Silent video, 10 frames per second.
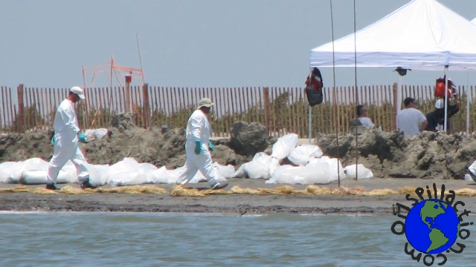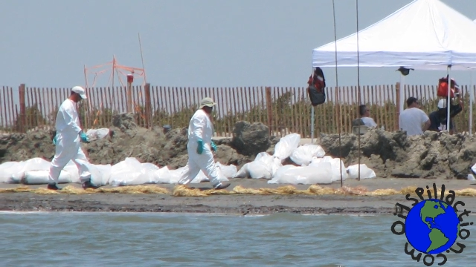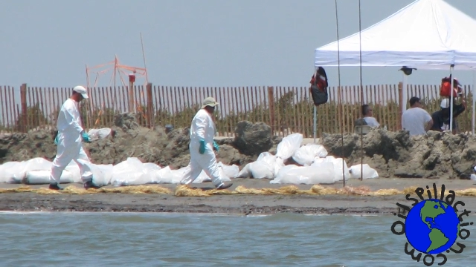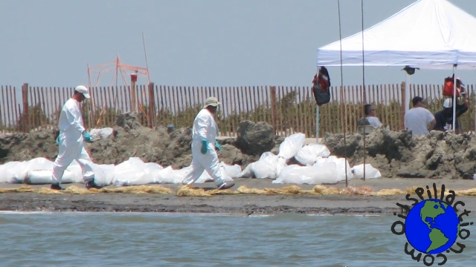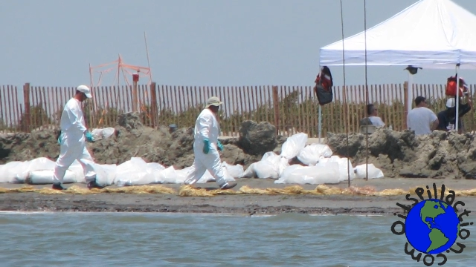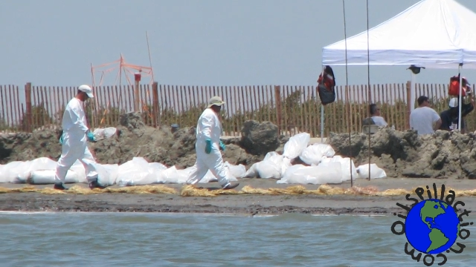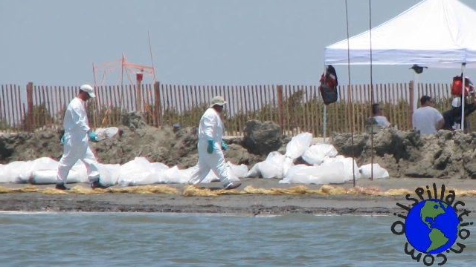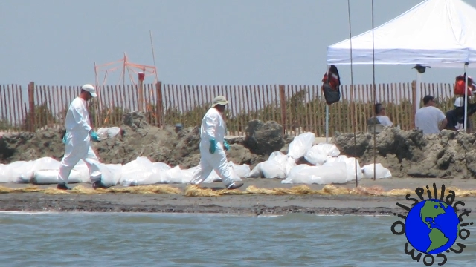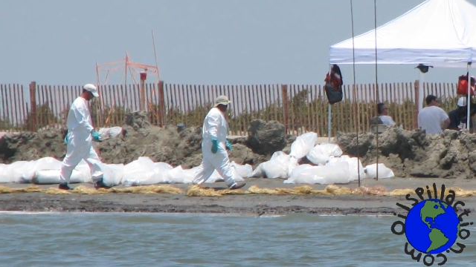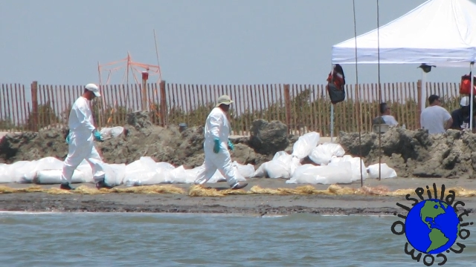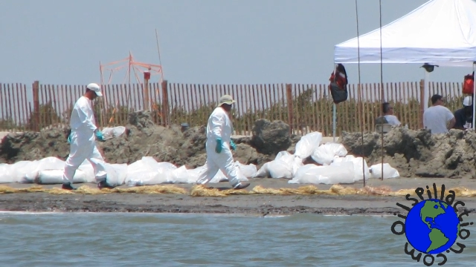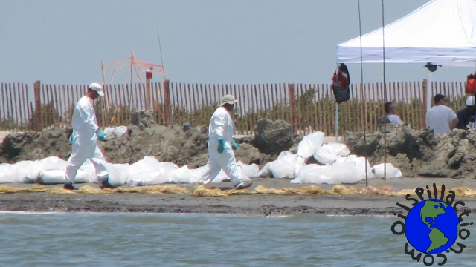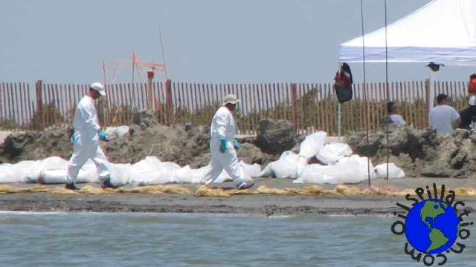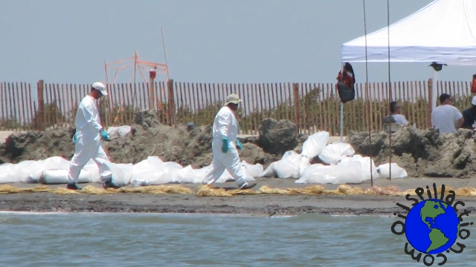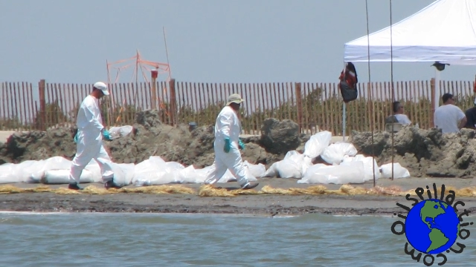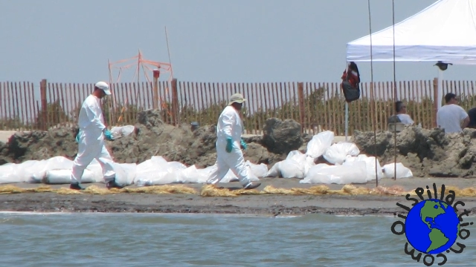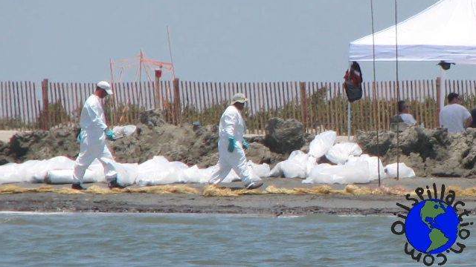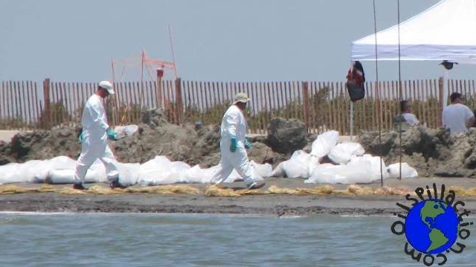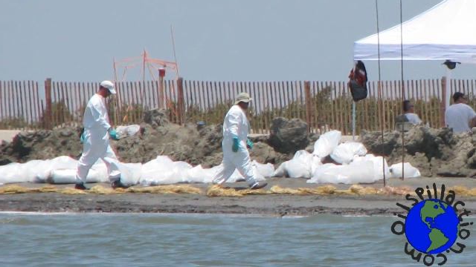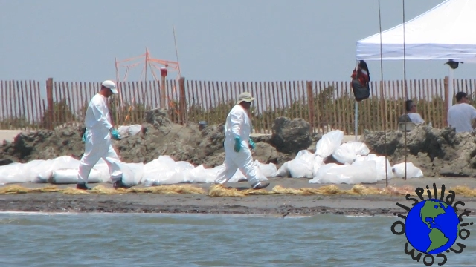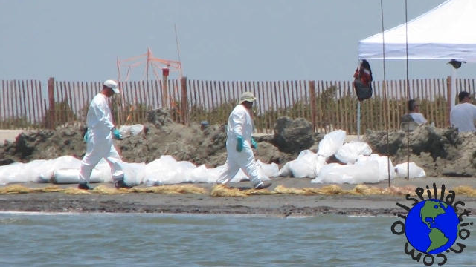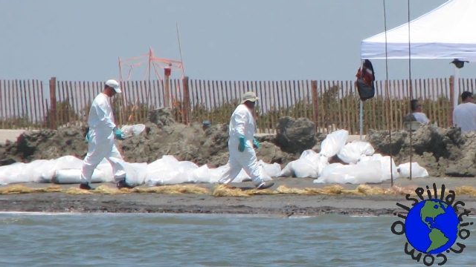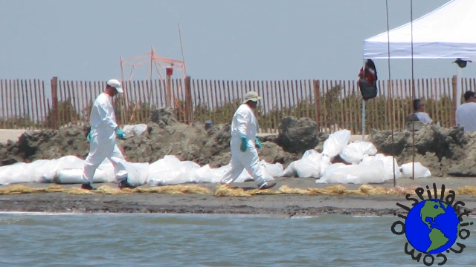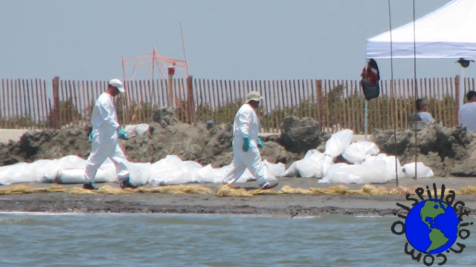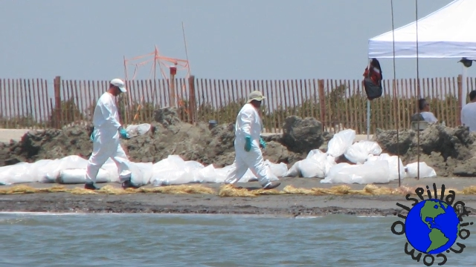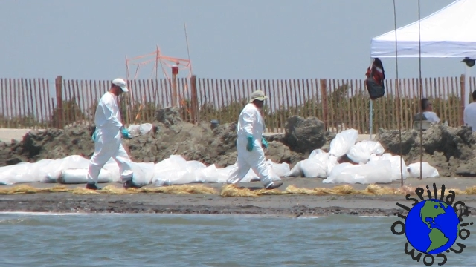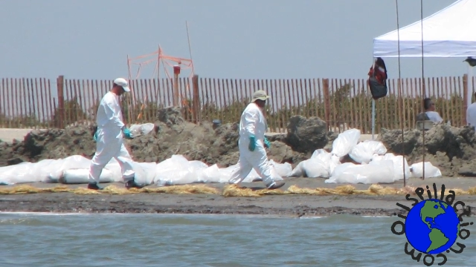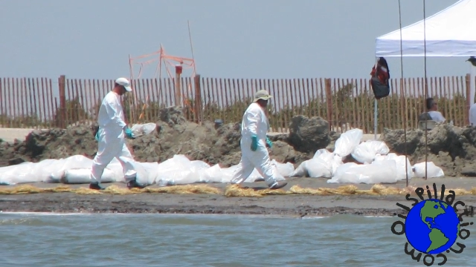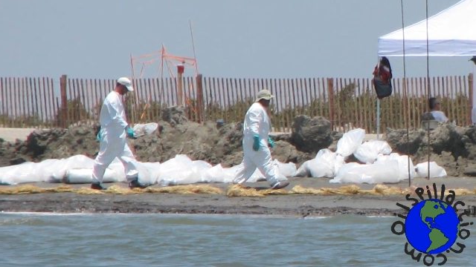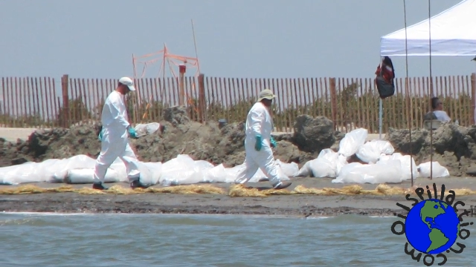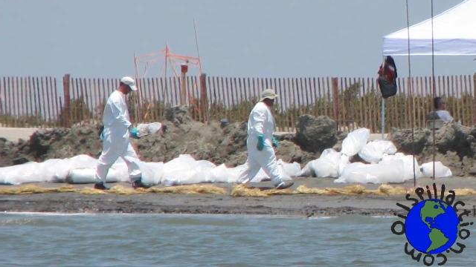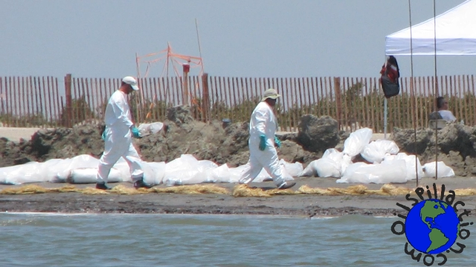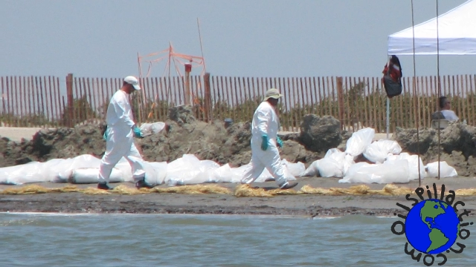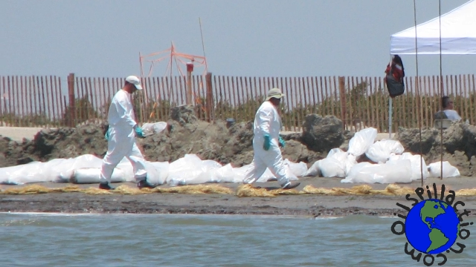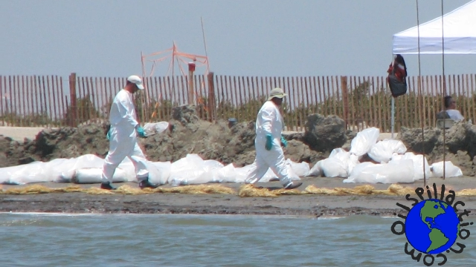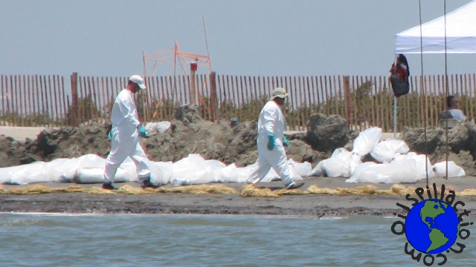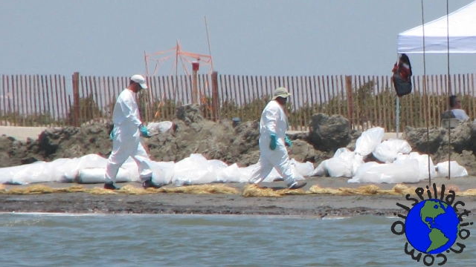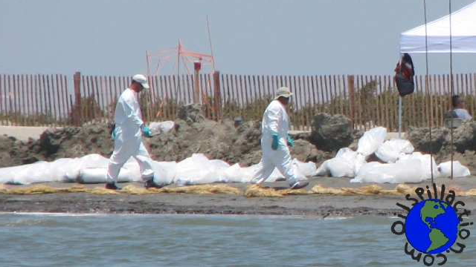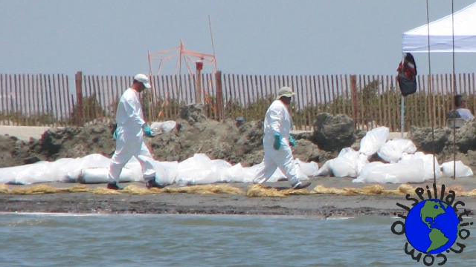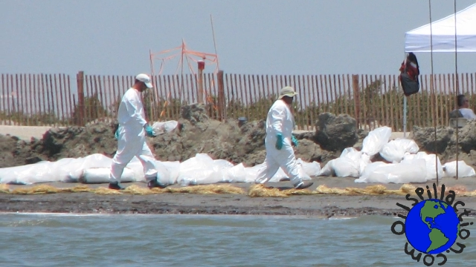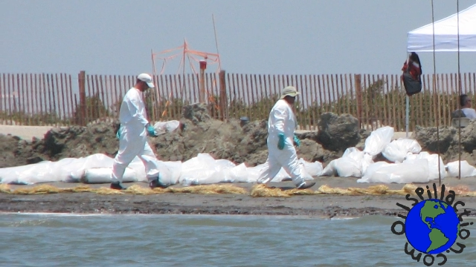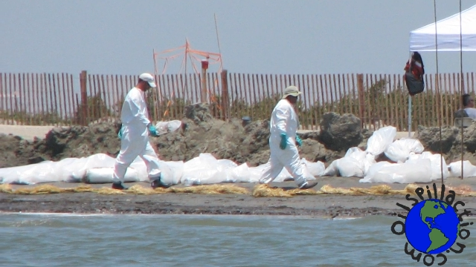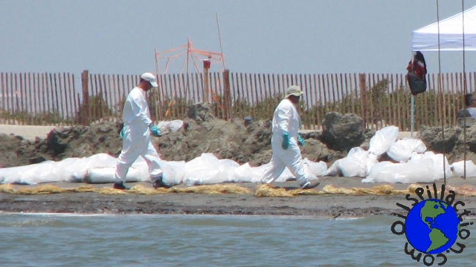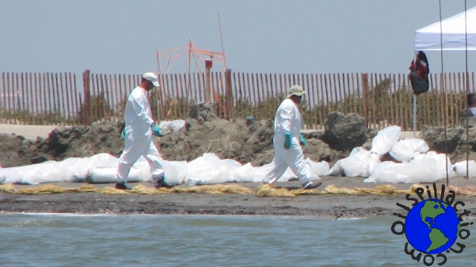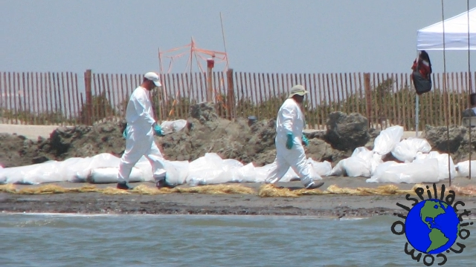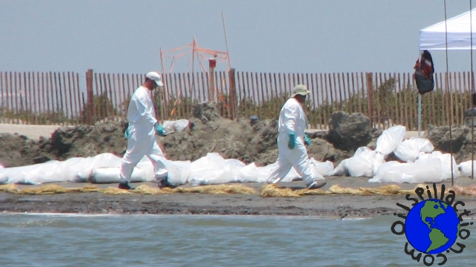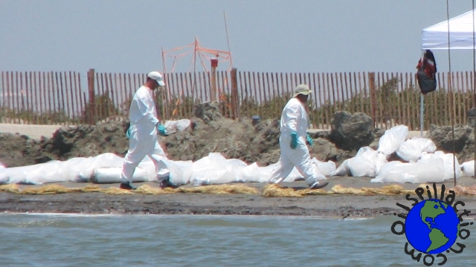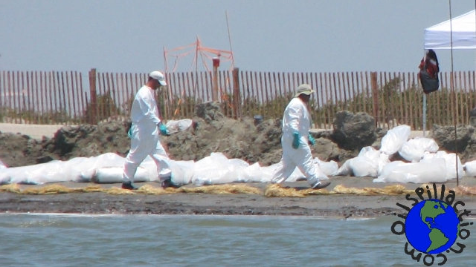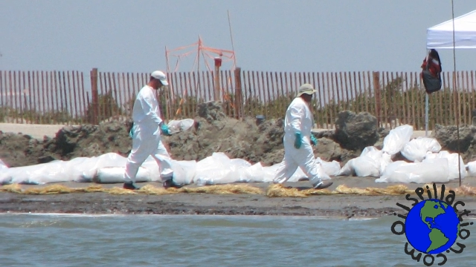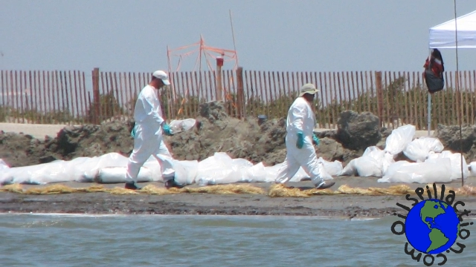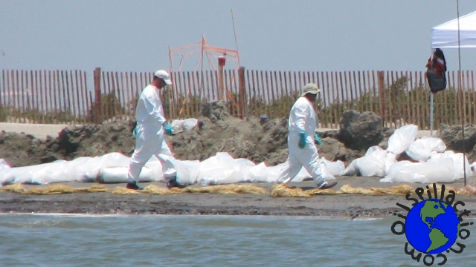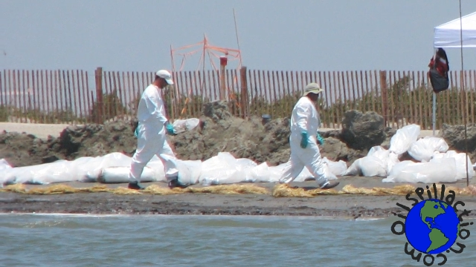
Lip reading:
No face is visible, so there are no lips to read.